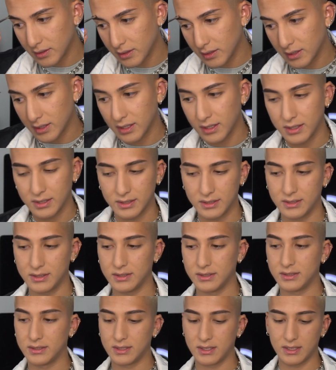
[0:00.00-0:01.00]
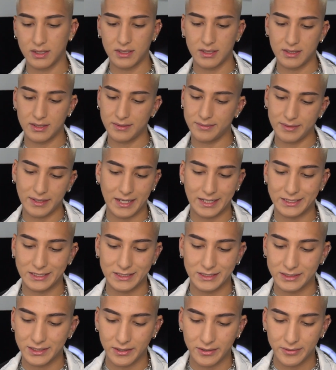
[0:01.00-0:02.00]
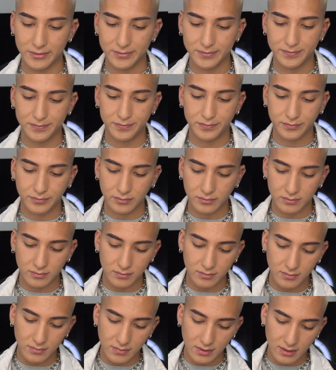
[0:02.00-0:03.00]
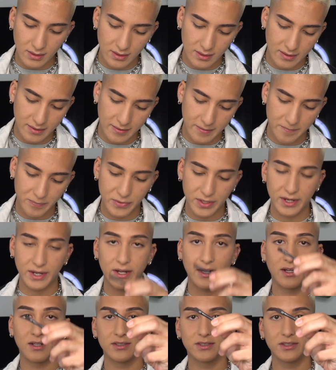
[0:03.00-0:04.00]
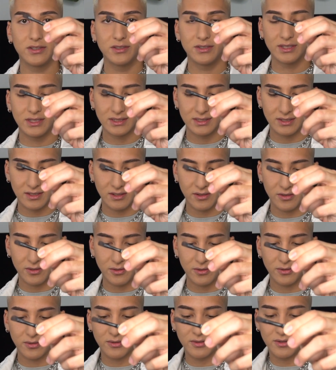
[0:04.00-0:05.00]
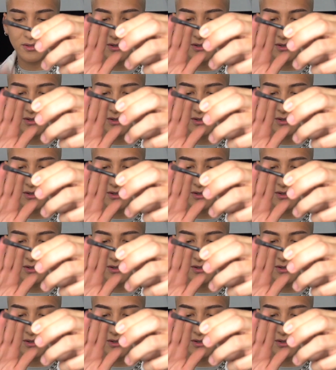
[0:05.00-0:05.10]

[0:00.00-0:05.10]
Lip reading: because I just don't. Then I also use this little